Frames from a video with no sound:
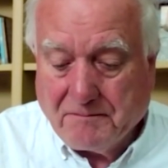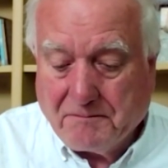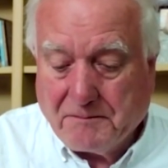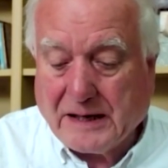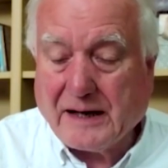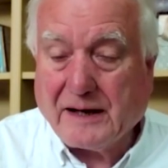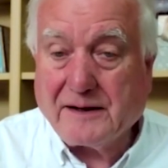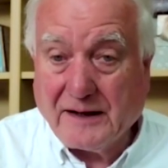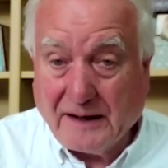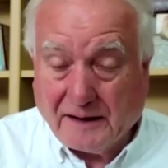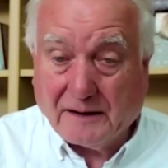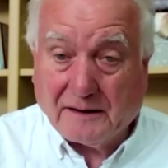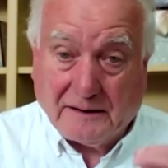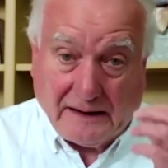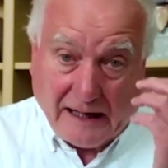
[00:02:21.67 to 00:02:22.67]
But I
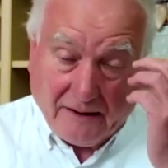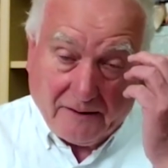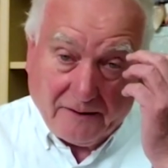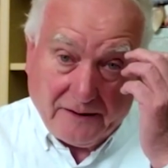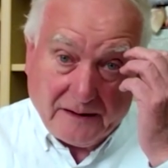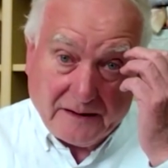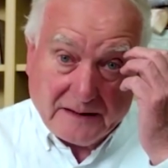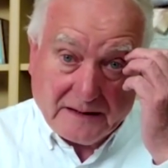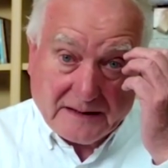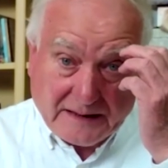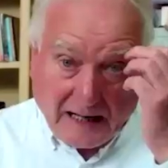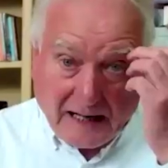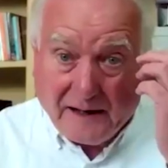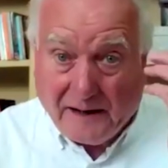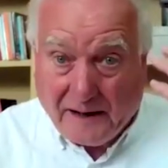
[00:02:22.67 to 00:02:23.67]
think now that
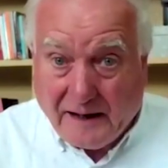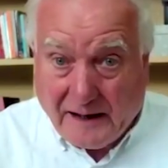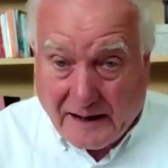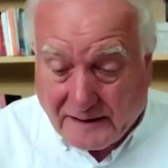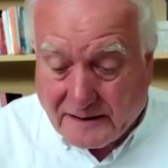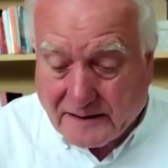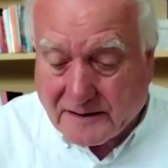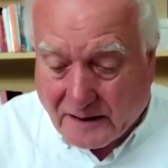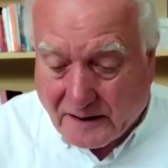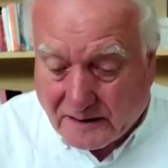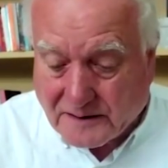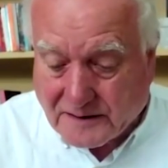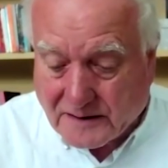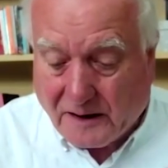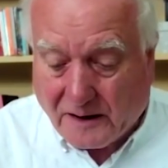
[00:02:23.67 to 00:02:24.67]
saner heads are
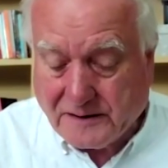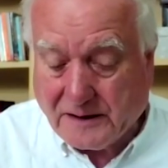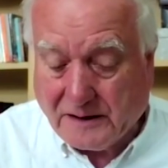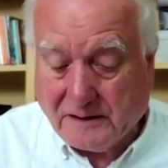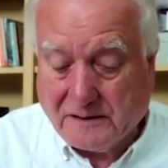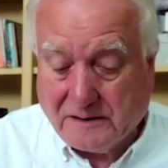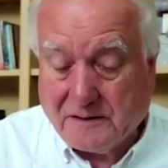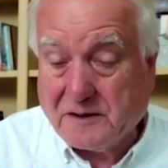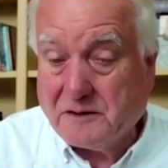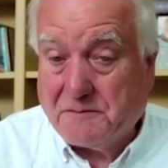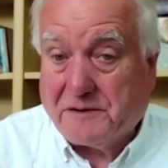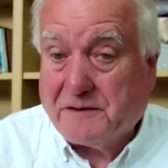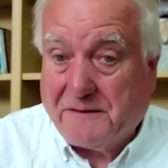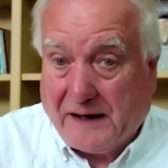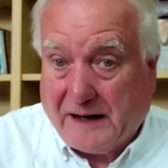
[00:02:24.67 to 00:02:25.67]
starting to
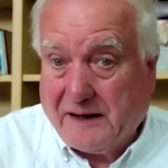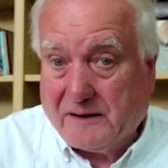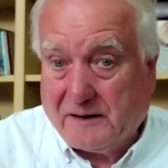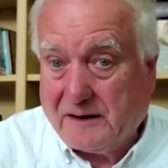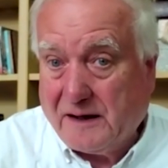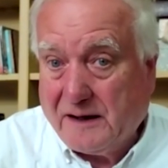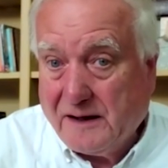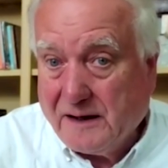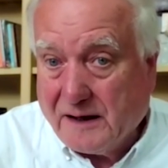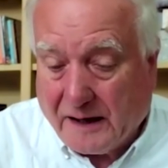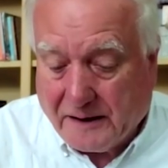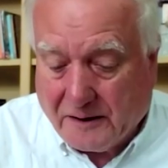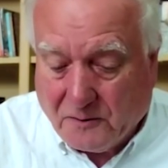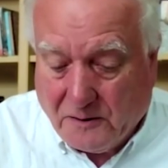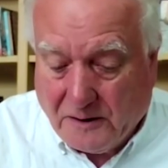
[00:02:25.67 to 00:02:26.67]
prevail,
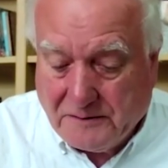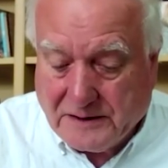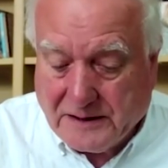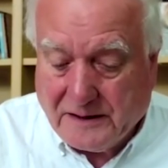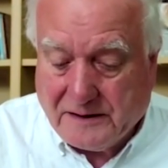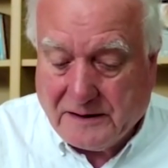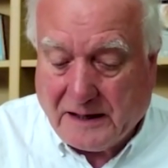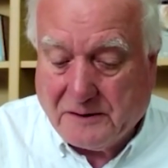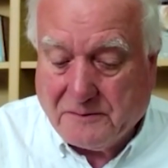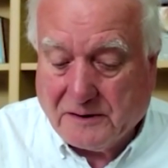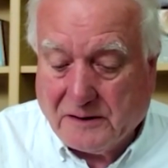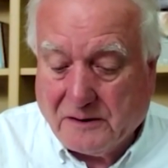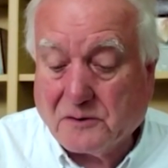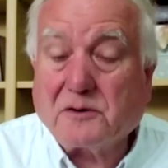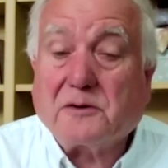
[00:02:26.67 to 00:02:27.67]
I quoted
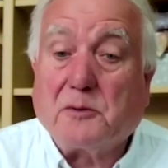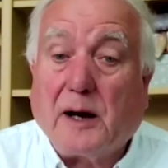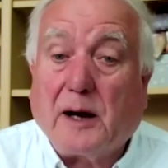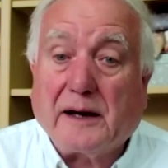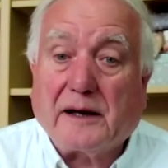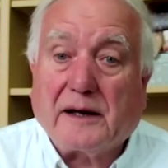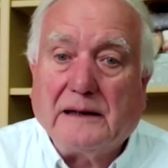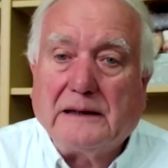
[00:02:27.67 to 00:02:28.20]
Edward Luttwak